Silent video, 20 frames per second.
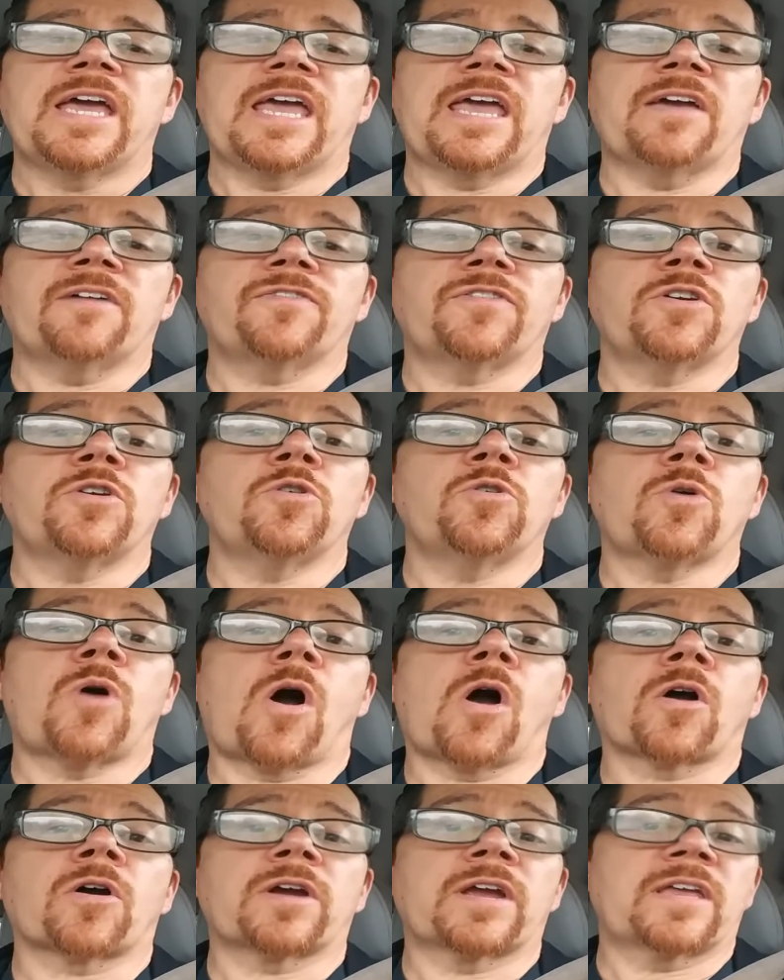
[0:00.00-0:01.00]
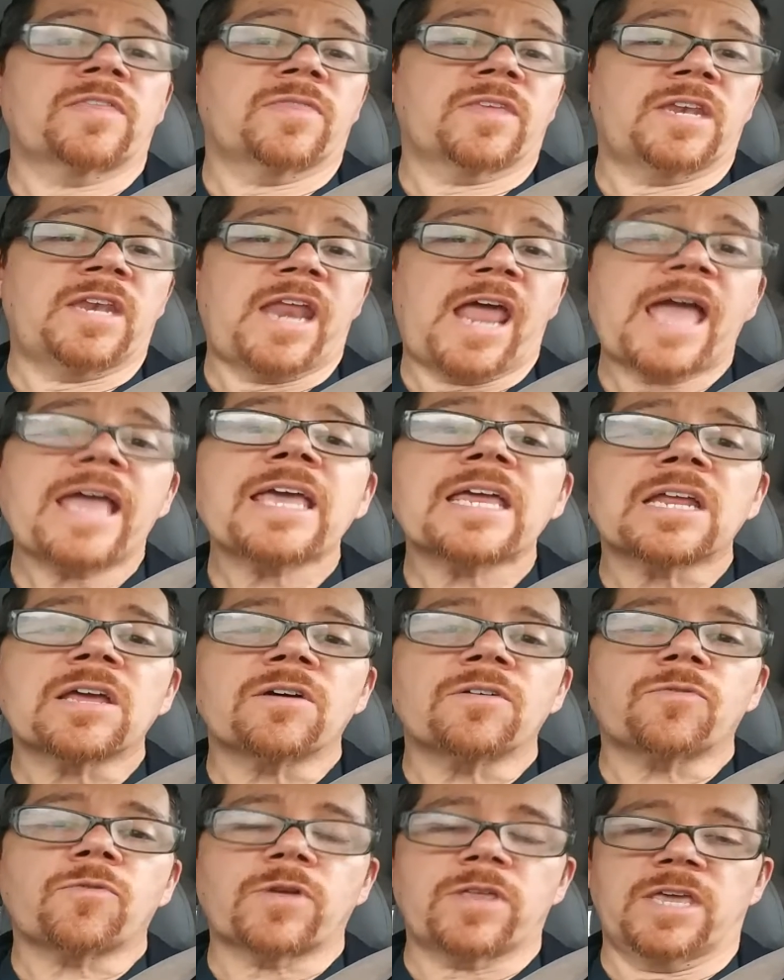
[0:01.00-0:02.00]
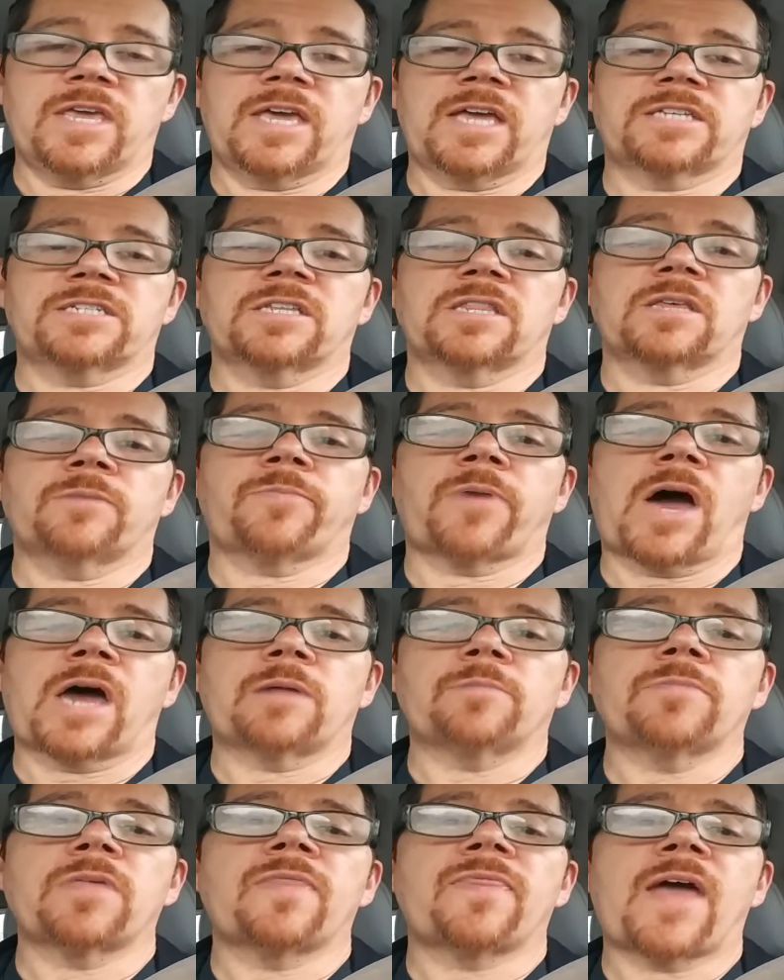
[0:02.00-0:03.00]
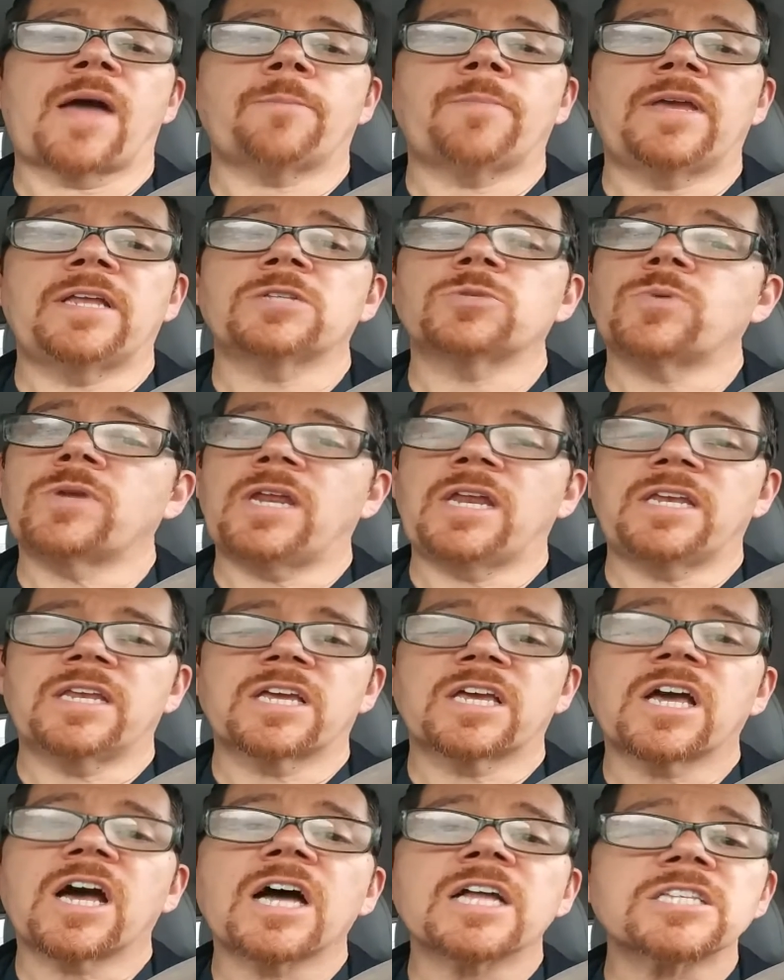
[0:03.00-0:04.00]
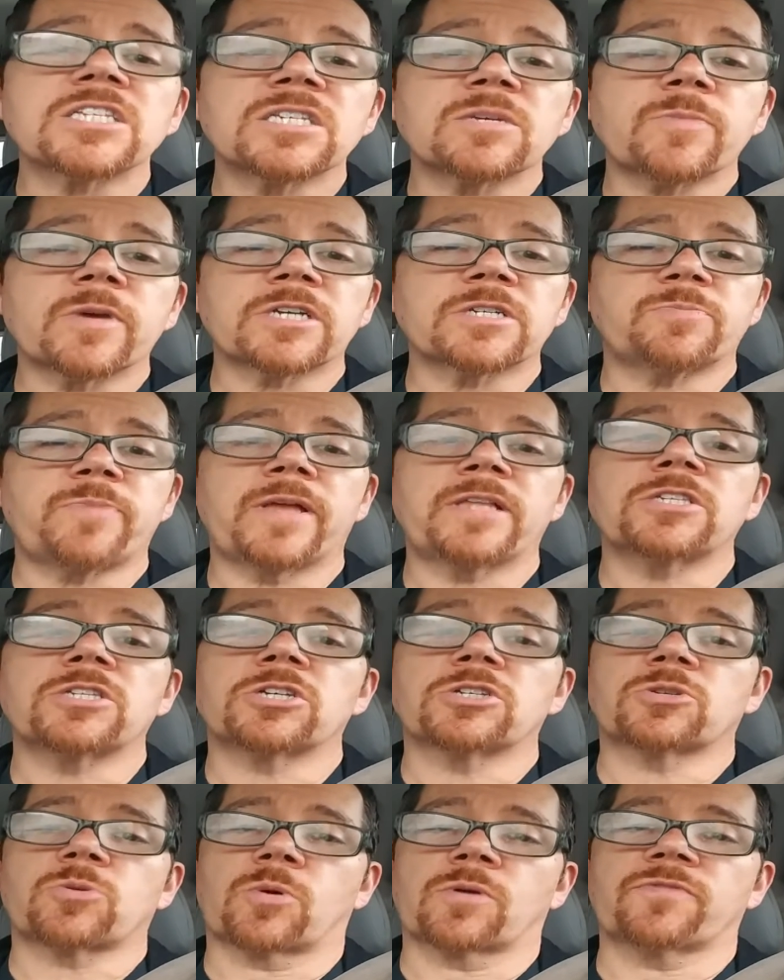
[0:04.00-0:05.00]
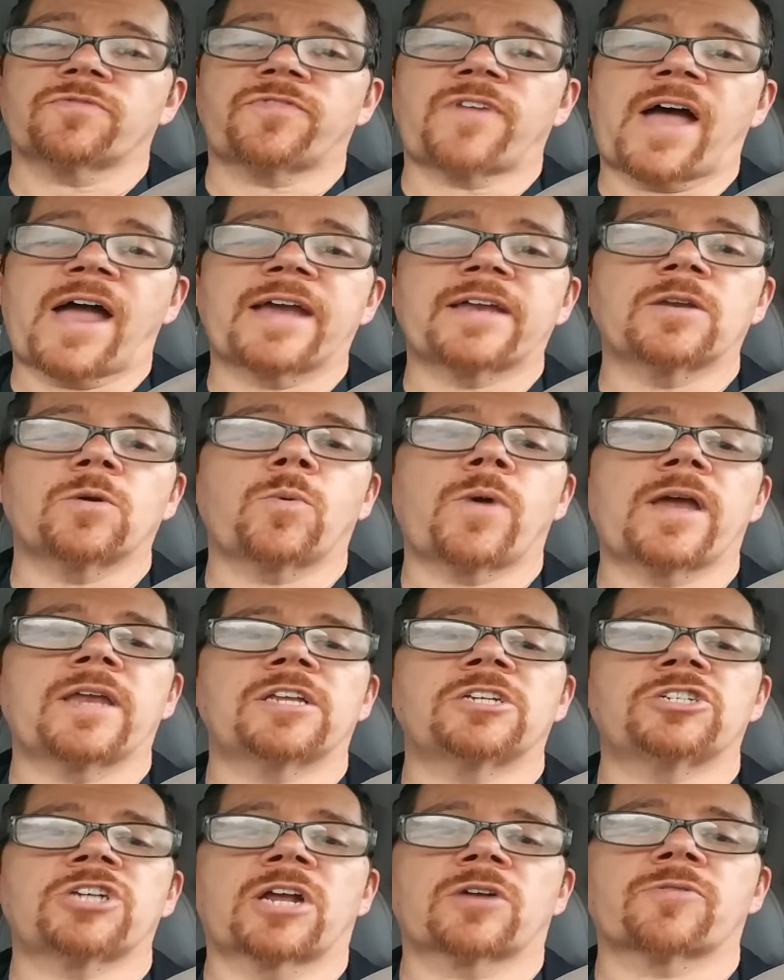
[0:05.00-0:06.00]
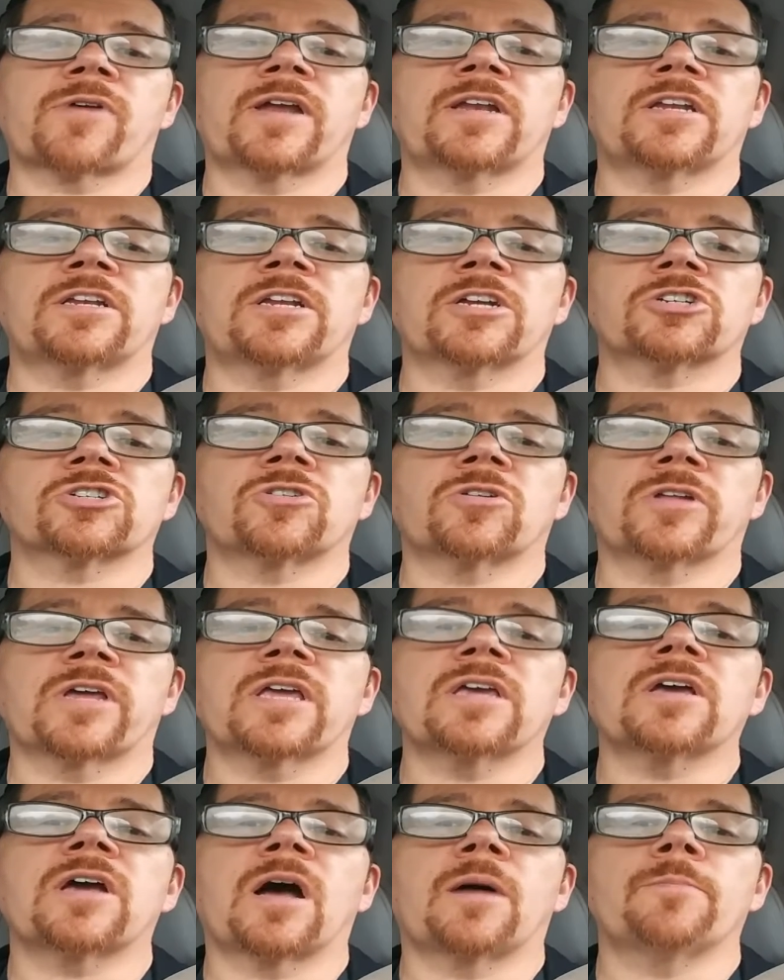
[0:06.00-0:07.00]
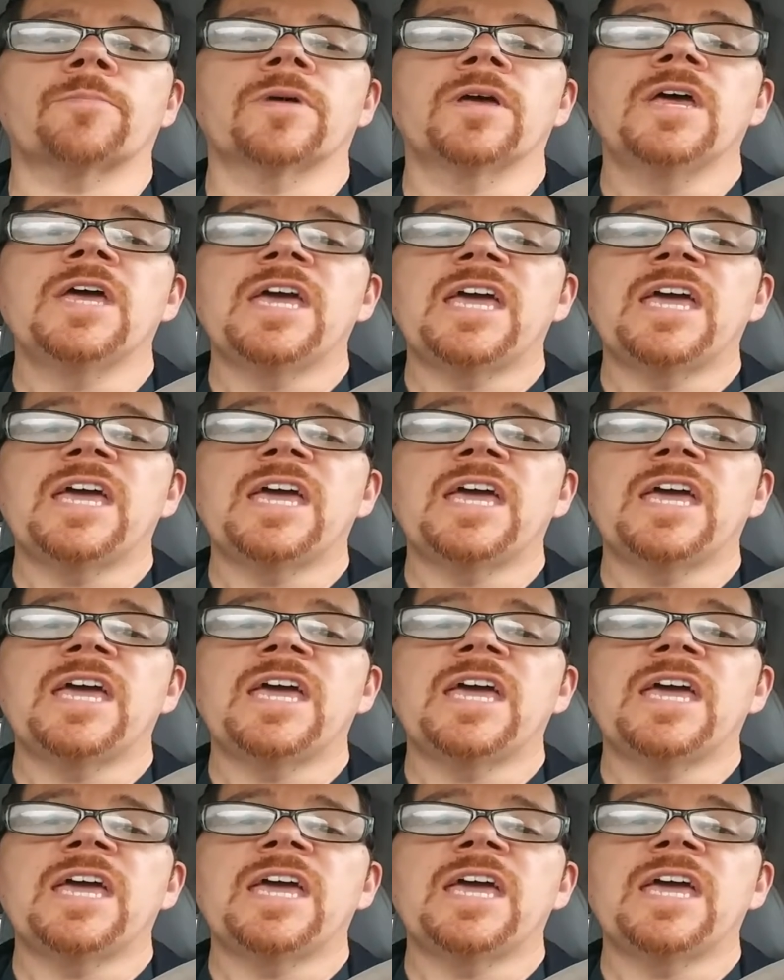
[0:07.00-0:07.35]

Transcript: If you are in the negative when you get to the bottom, then that means we need to cut some expenses or find a way to generate additional income.